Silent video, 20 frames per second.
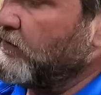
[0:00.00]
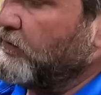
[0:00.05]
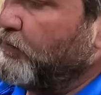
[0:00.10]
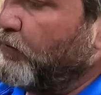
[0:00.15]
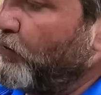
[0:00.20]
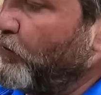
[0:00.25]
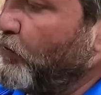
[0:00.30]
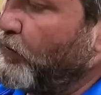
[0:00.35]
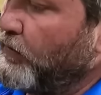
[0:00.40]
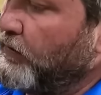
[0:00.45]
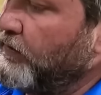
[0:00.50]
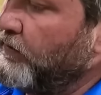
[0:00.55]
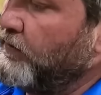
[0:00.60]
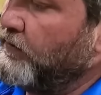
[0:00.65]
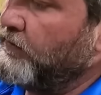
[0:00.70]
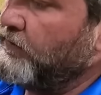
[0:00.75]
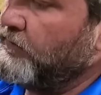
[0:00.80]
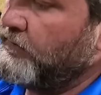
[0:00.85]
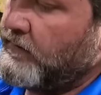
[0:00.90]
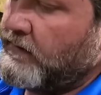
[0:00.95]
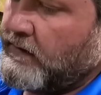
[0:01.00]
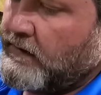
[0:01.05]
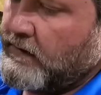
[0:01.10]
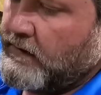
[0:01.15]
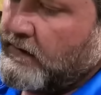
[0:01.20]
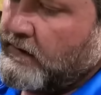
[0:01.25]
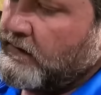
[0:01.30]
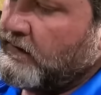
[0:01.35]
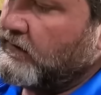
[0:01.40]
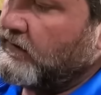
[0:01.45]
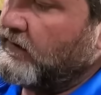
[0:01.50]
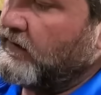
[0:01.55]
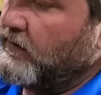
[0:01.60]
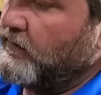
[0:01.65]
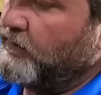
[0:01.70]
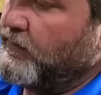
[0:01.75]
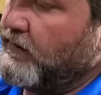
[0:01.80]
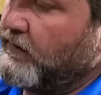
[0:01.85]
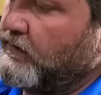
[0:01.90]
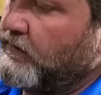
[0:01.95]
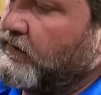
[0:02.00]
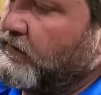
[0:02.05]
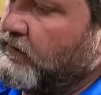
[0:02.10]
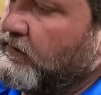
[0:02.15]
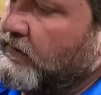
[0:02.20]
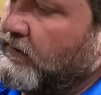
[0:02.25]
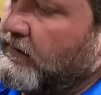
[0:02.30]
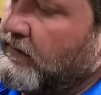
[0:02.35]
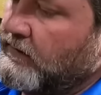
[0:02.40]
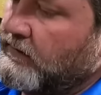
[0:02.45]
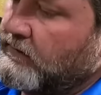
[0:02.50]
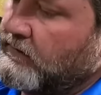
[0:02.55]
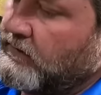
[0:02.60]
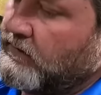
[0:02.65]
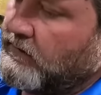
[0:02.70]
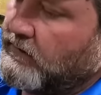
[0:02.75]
supported, get up in there and get